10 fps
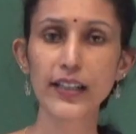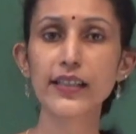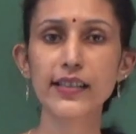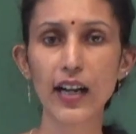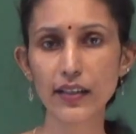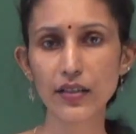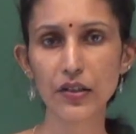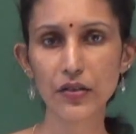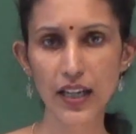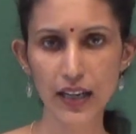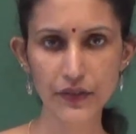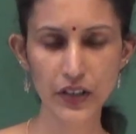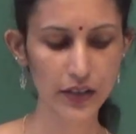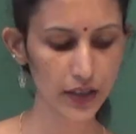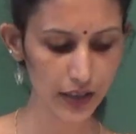started to look
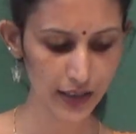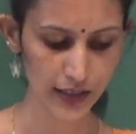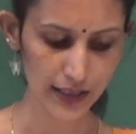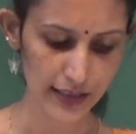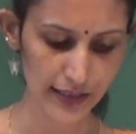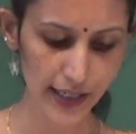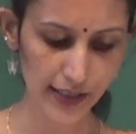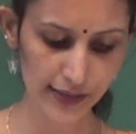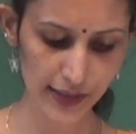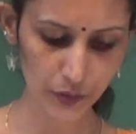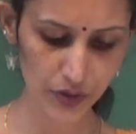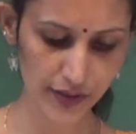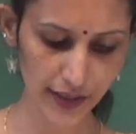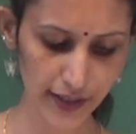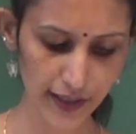after the sales that was
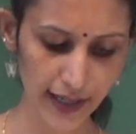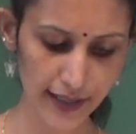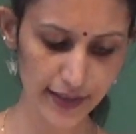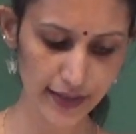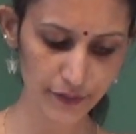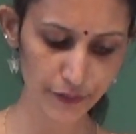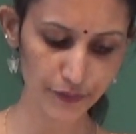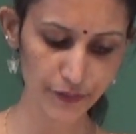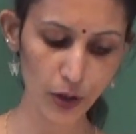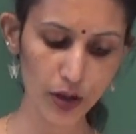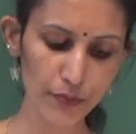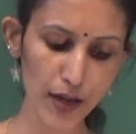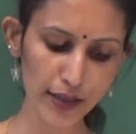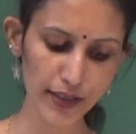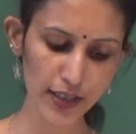there and for
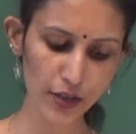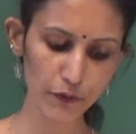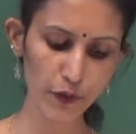marketing of